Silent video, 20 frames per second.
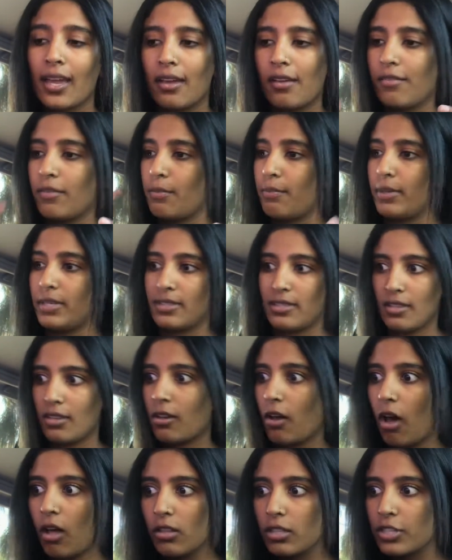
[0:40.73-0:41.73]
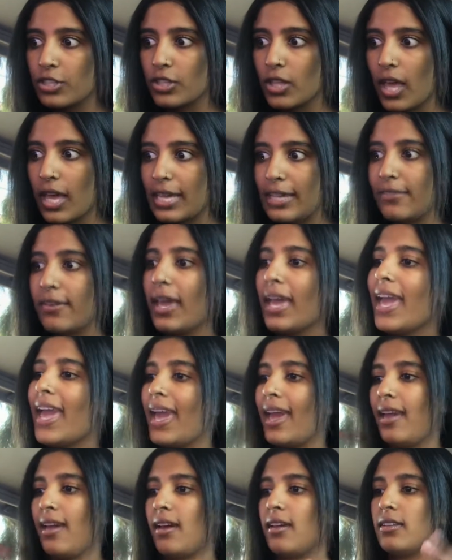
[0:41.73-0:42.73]
I have a busy college life
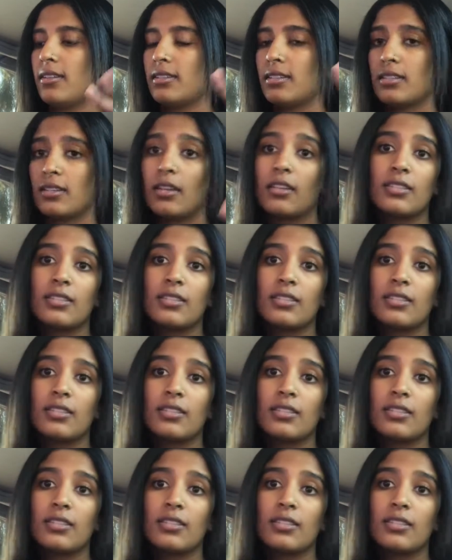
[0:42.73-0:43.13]
and